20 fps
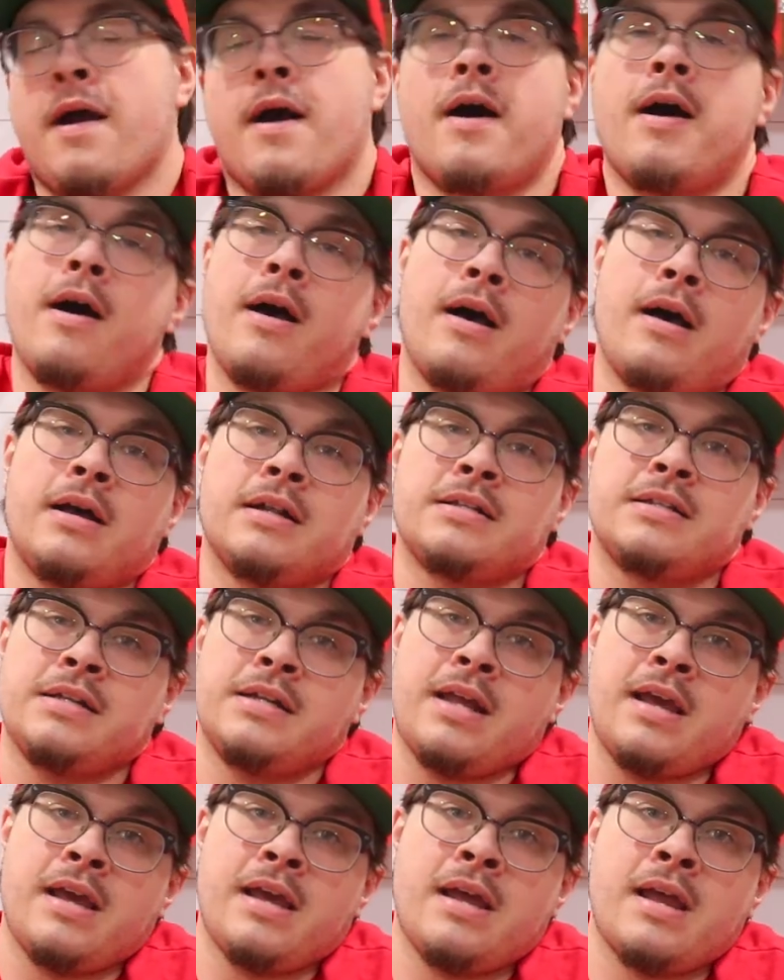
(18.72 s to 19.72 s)
Uh,
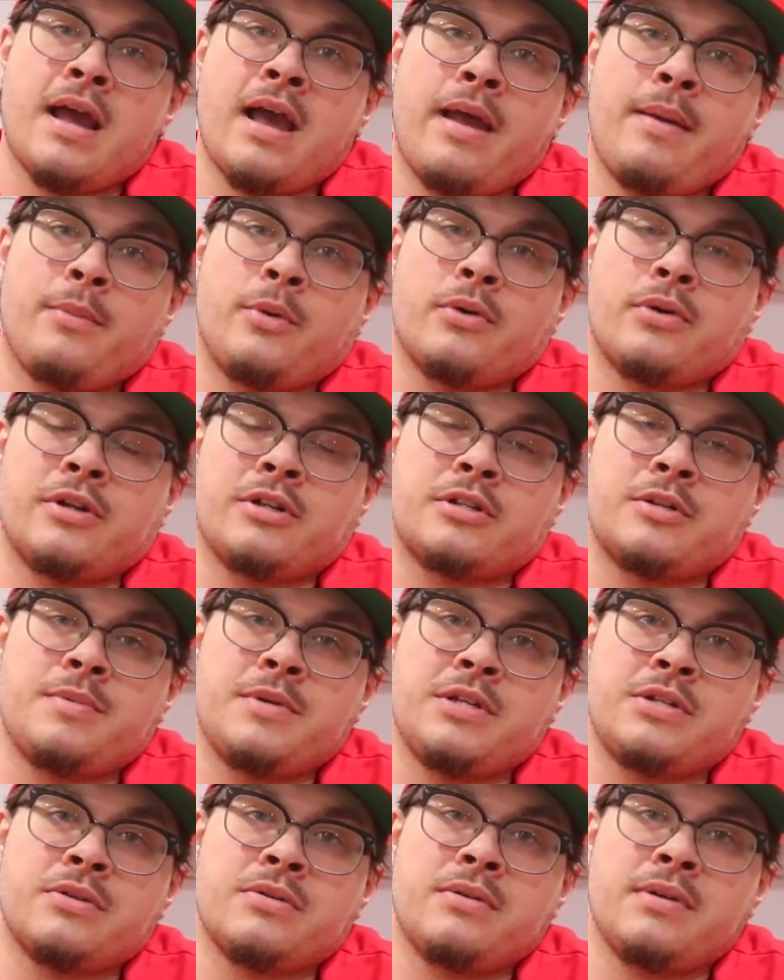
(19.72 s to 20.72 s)
today I'm going to
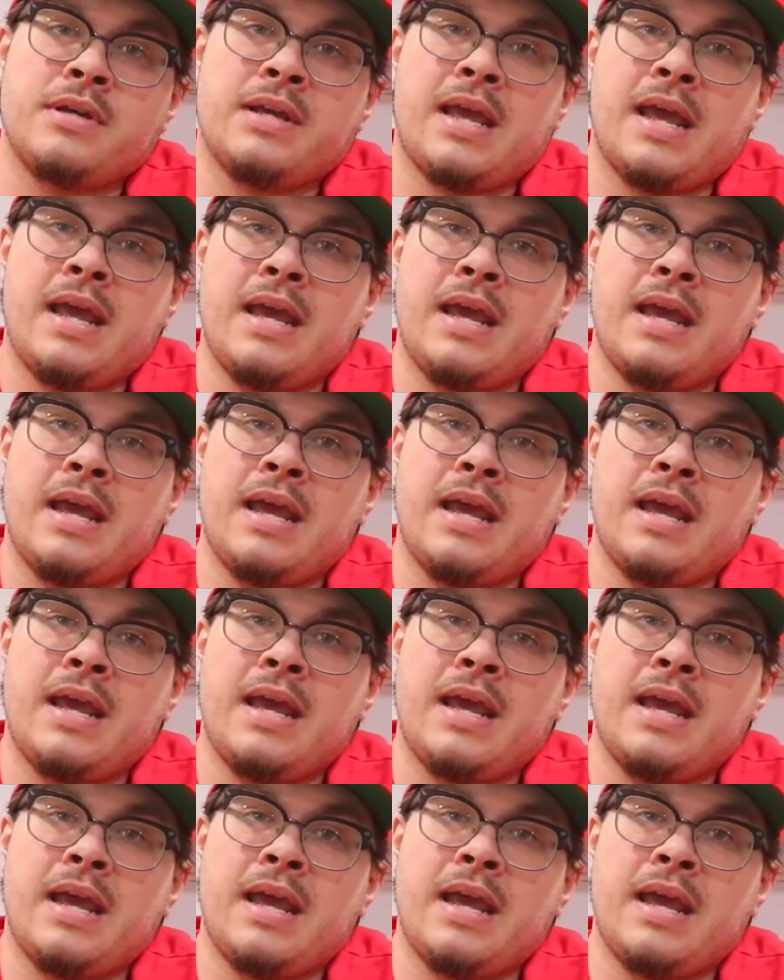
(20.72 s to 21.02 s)
be doing